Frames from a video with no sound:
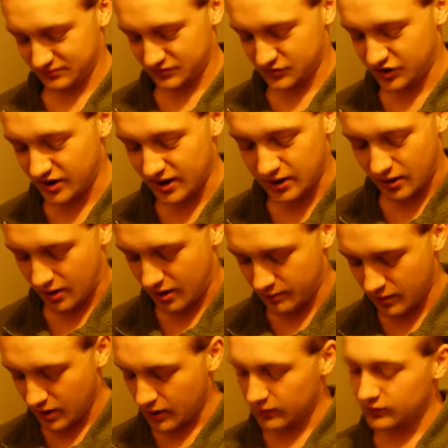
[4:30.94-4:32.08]
Shit.
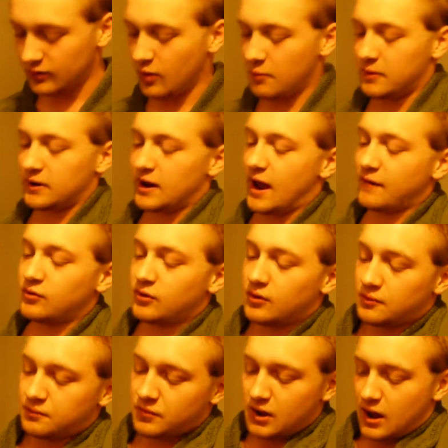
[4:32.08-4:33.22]
So, I mean,
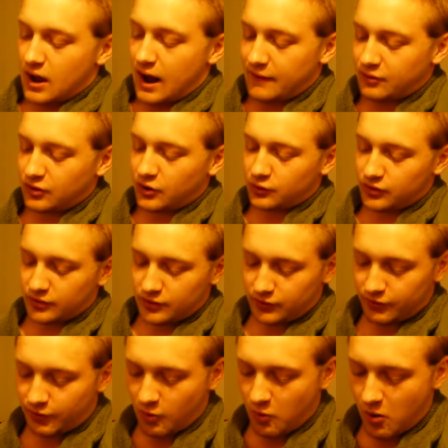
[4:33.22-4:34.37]
after using this
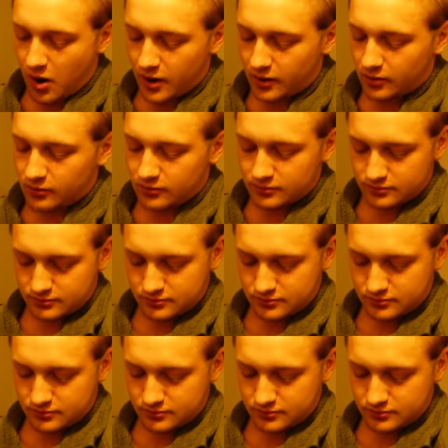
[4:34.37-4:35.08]
for a while,